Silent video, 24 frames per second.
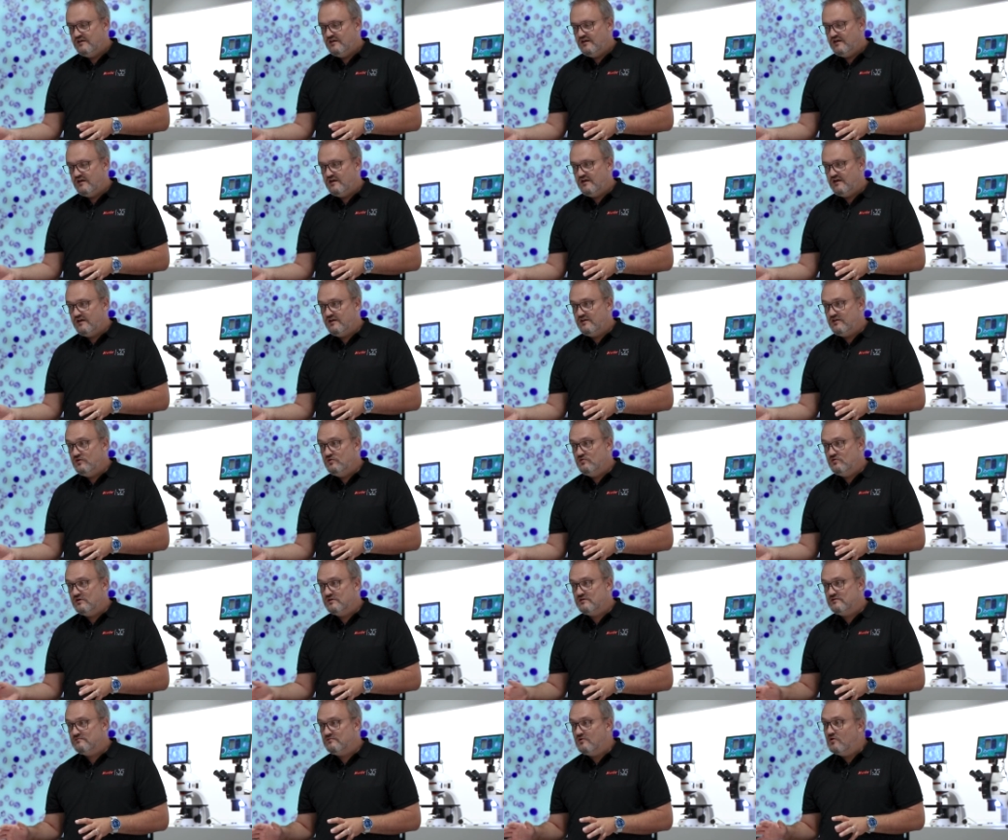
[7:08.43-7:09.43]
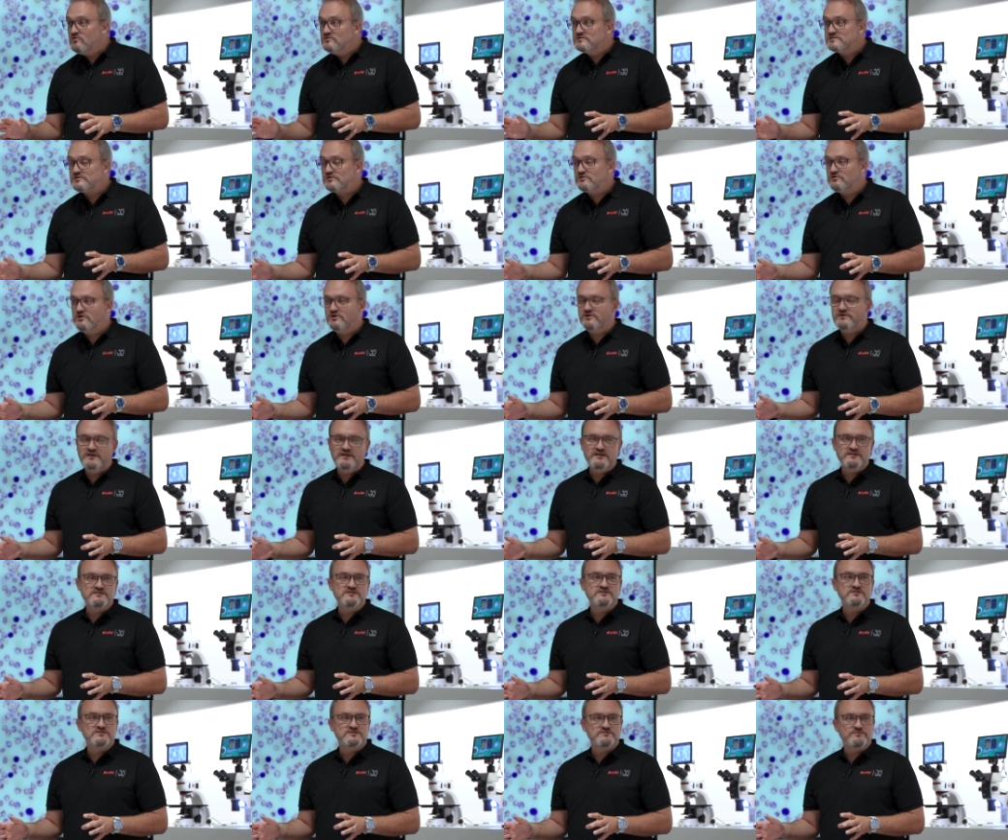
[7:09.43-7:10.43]
Uh, you can also
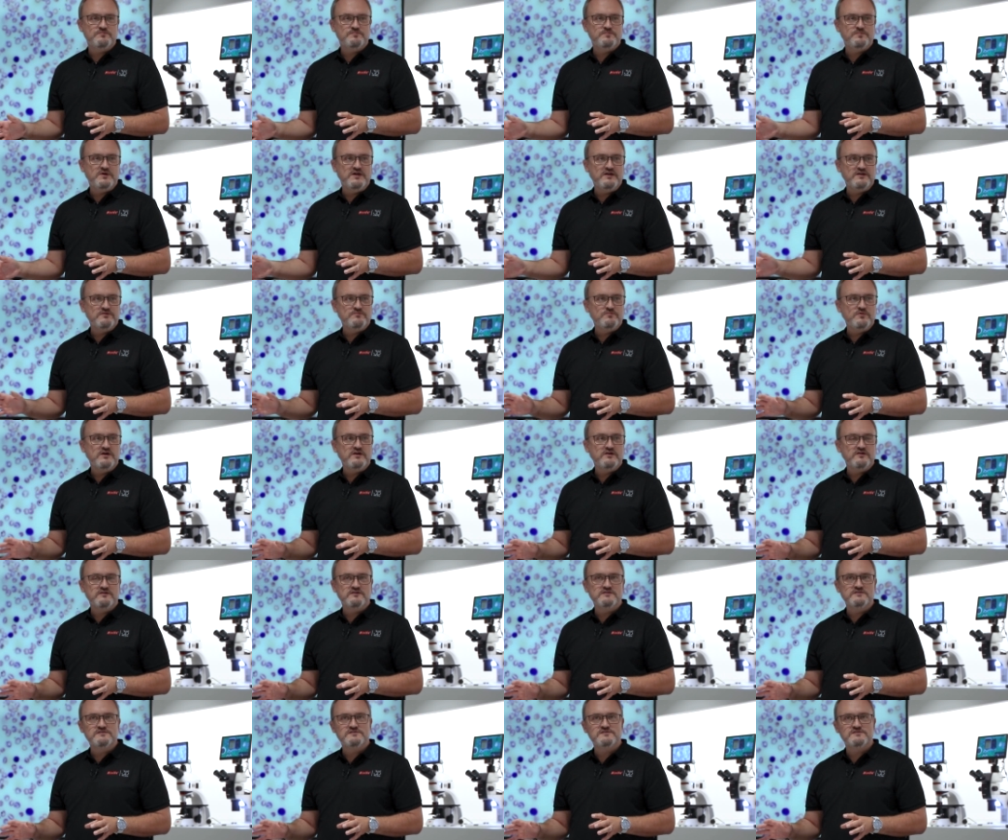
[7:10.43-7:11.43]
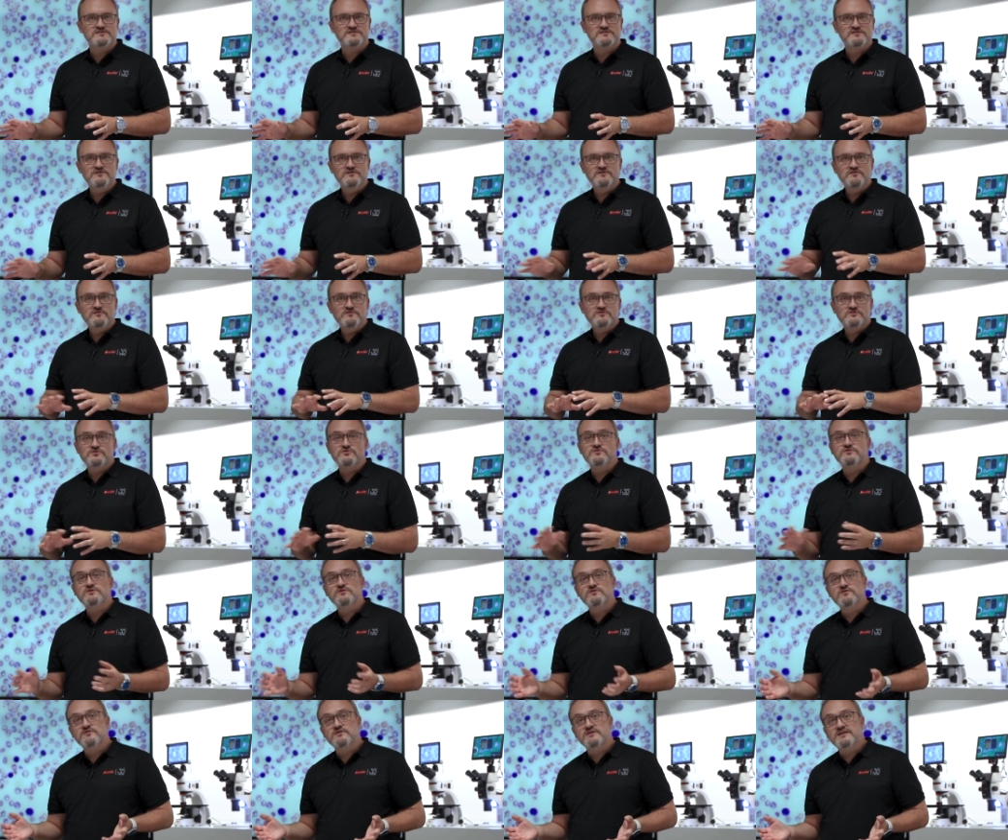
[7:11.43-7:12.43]
connect it by wireless to
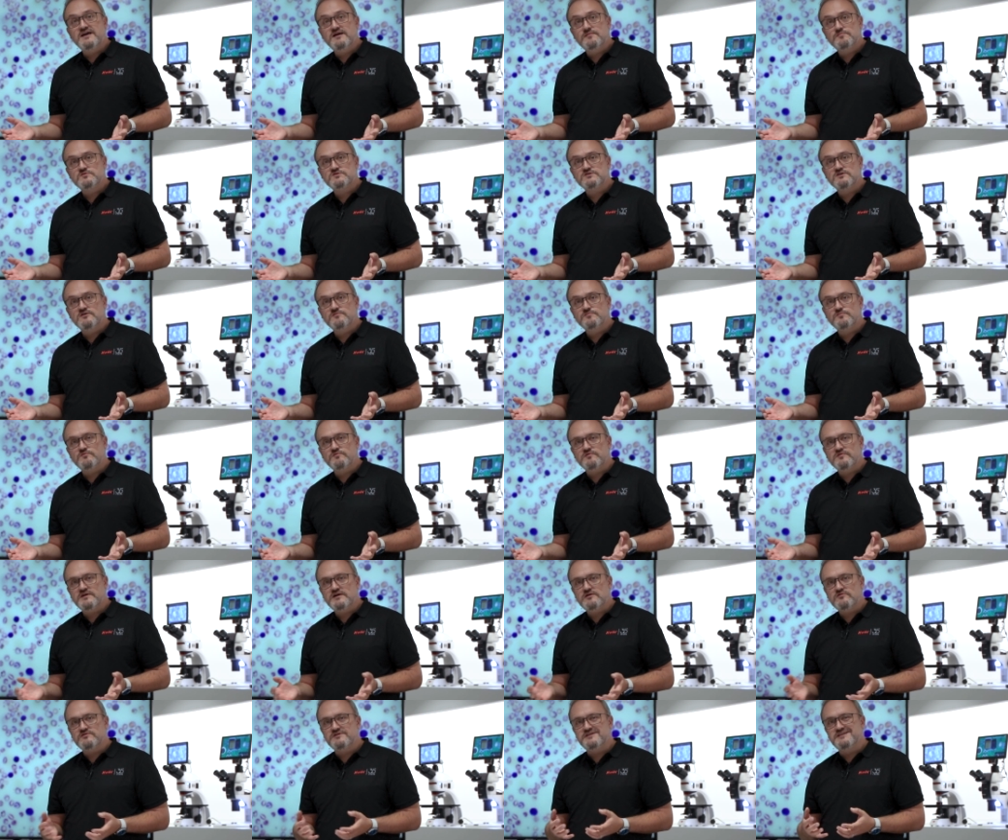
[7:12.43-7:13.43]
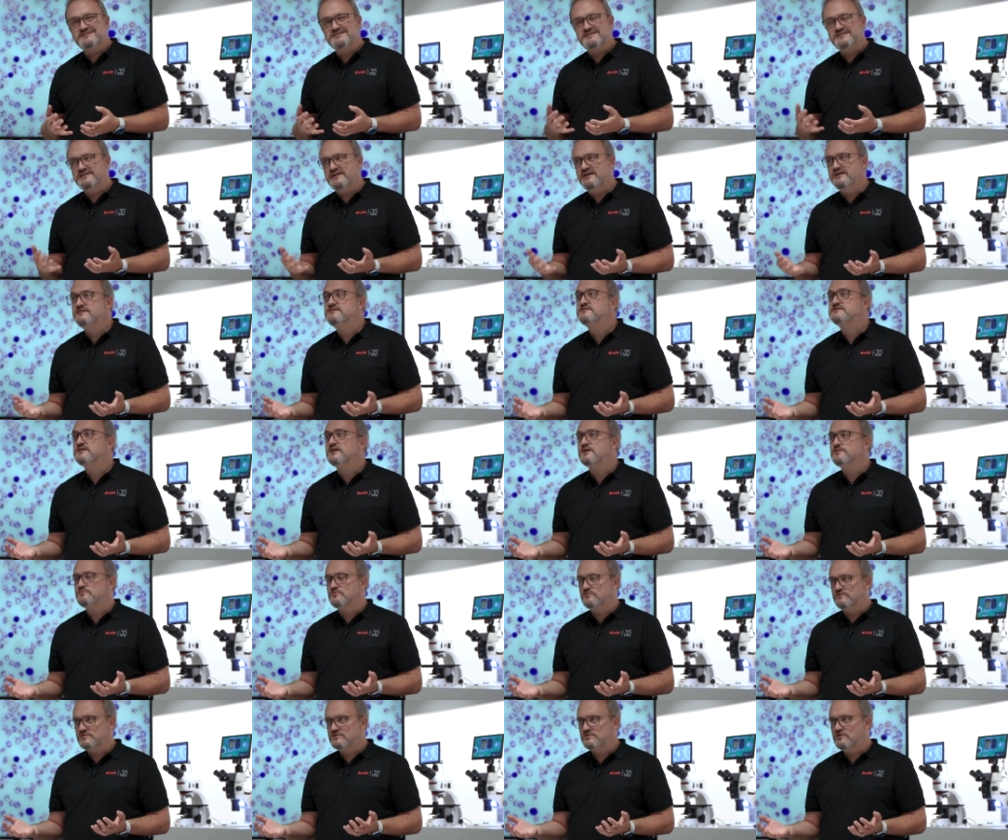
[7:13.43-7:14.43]
your laptop without needing any
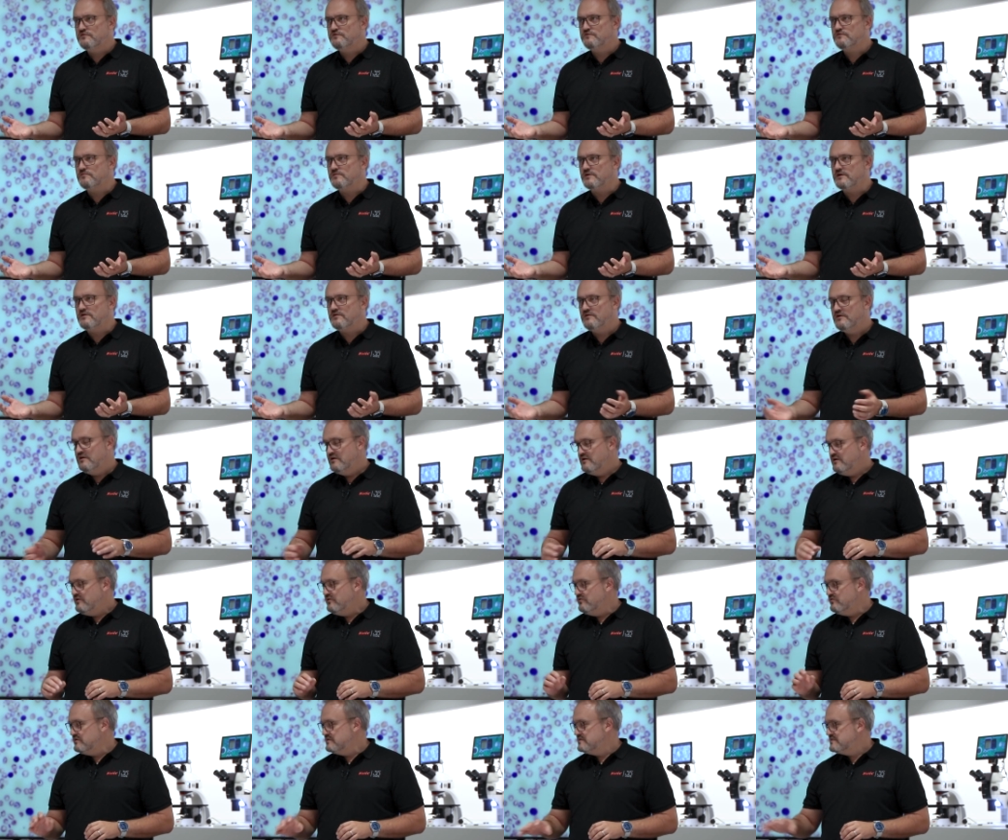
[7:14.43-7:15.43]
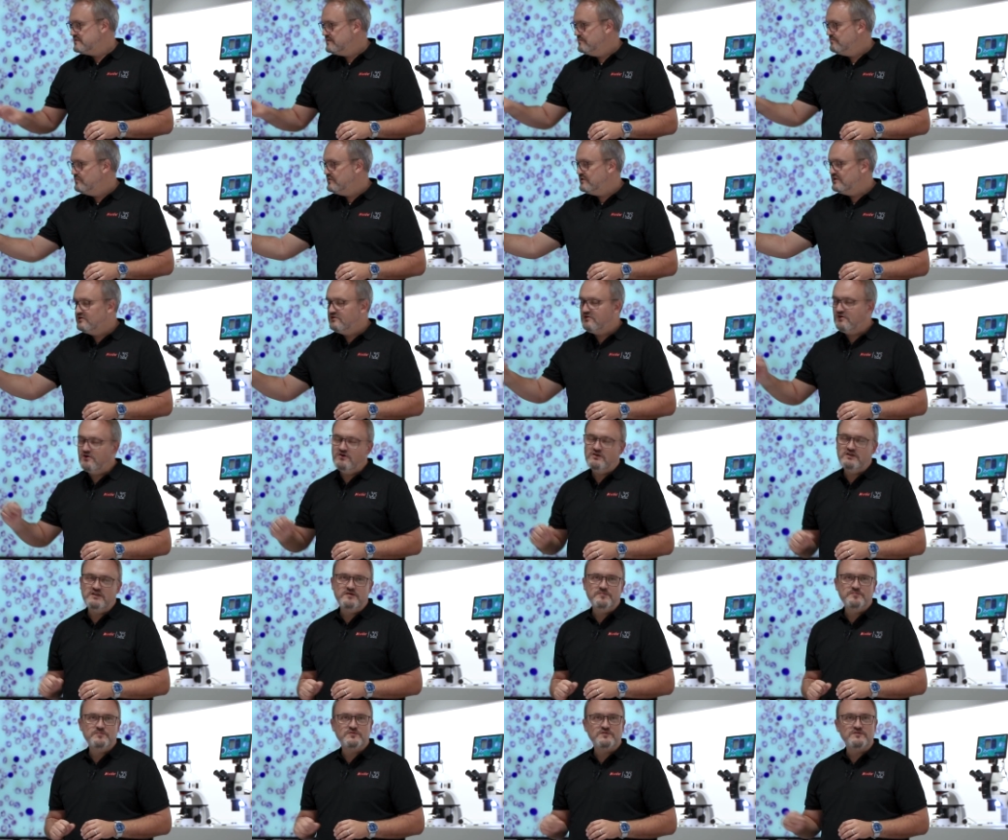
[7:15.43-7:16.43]
type of software. You can simply call
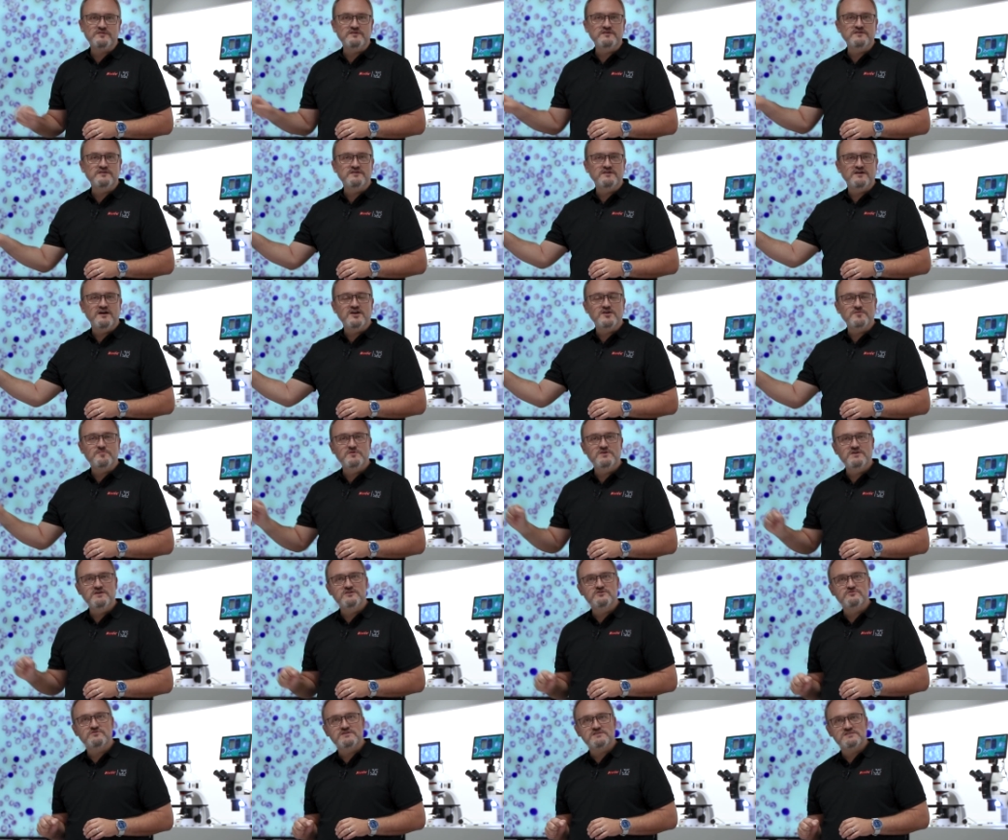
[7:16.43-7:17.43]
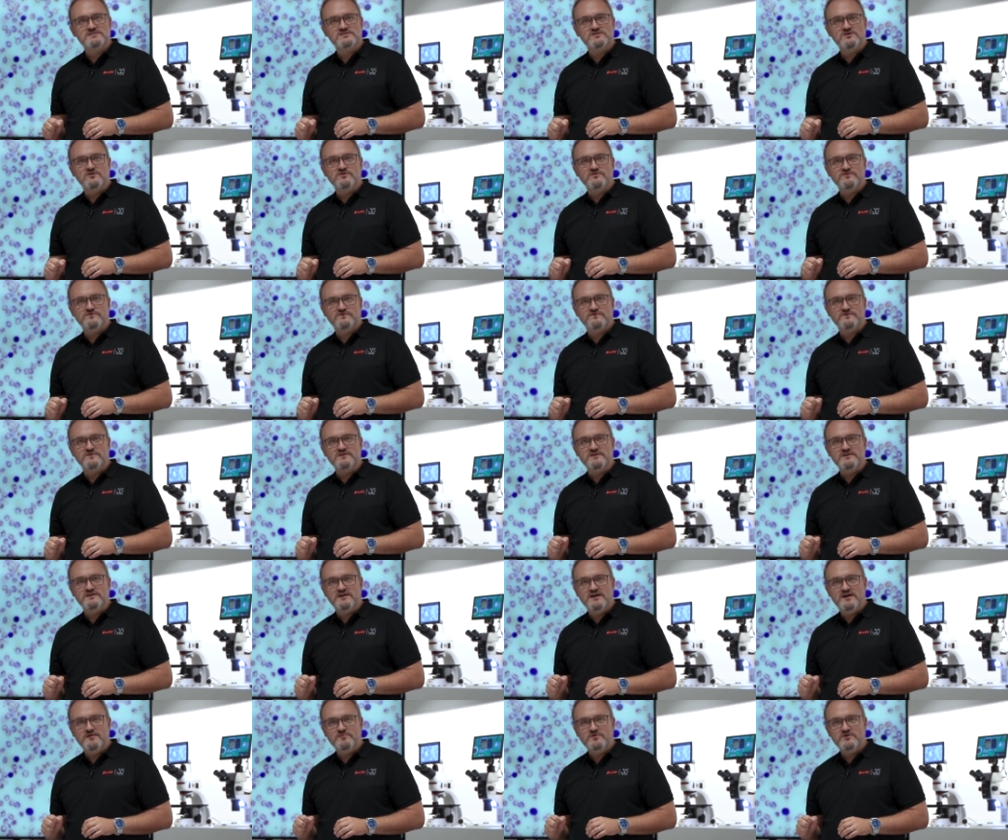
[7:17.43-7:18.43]
up the IP address of the
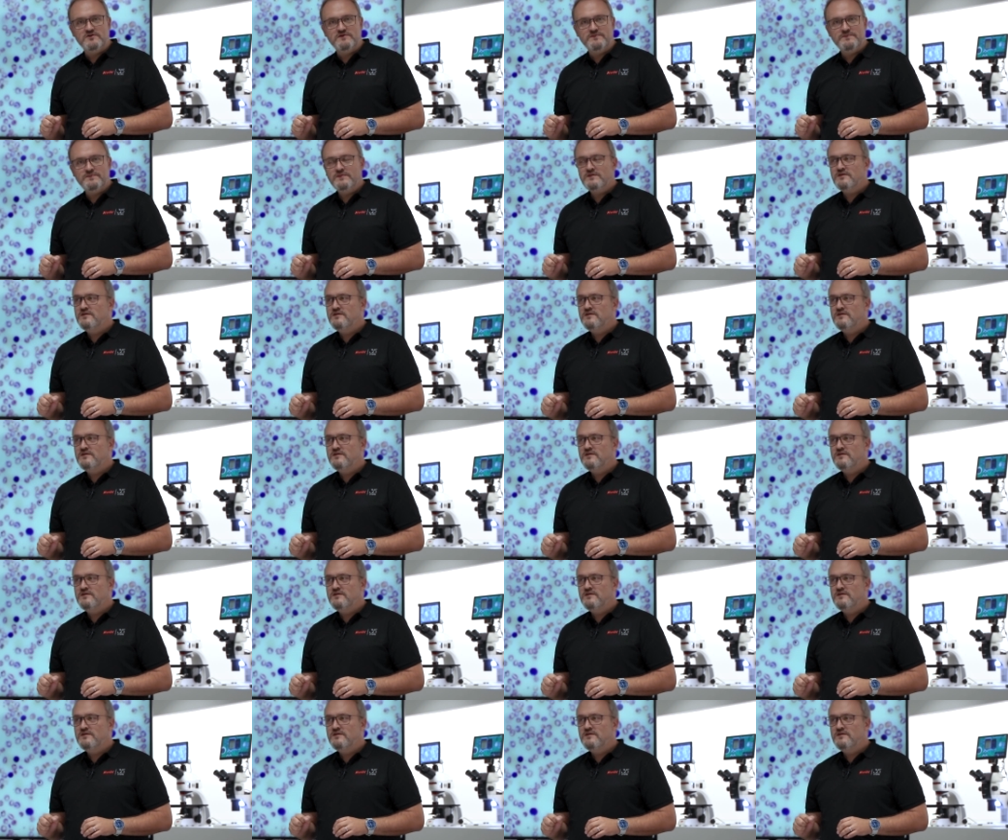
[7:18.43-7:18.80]
camera